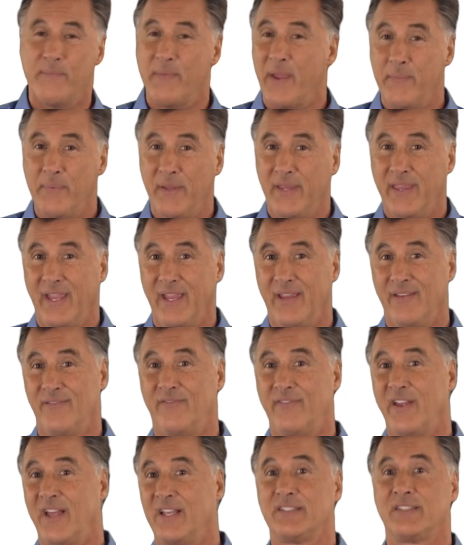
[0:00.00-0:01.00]
Maybe they
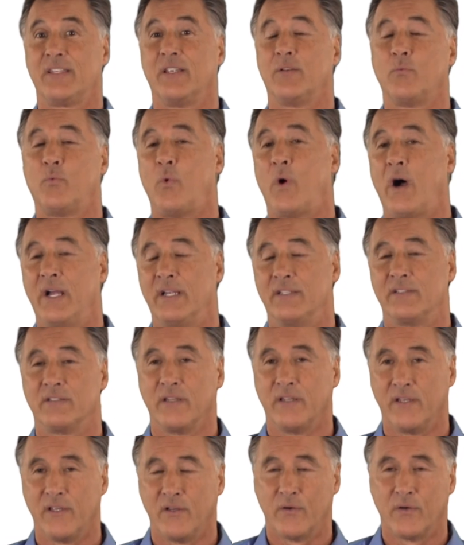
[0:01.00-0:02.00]
invested
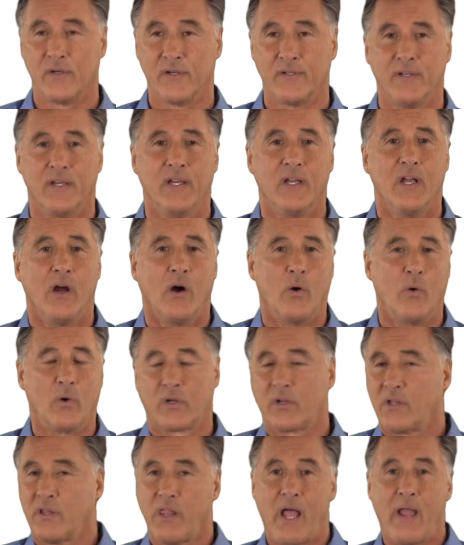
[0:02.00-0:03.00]
wisely or
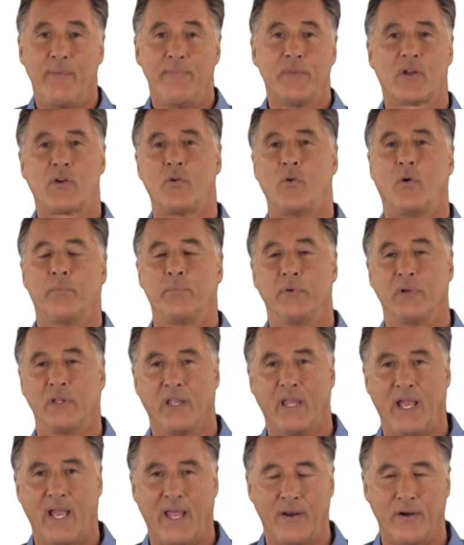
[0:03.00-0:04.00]
climbed the
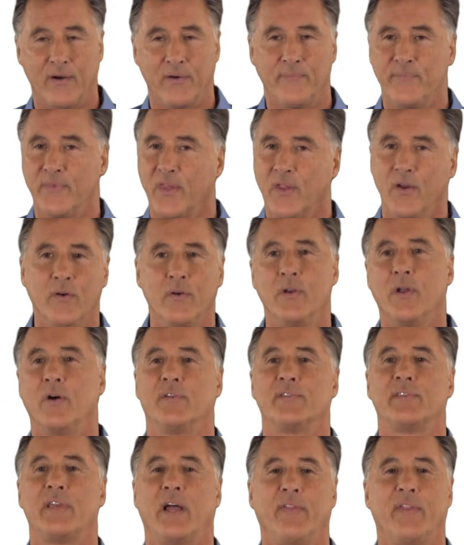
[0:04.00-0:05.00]
corporate ladder. Who
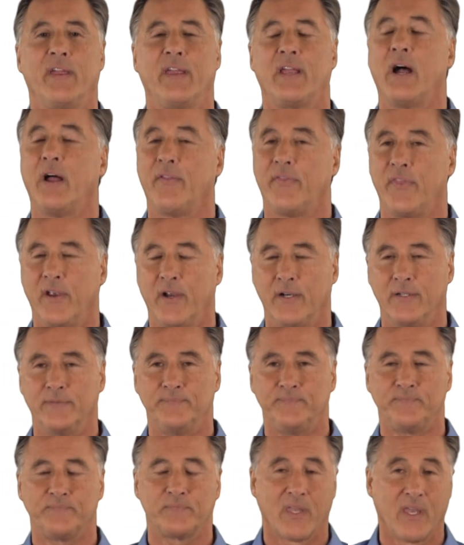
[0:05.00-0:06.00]
knows how they got there?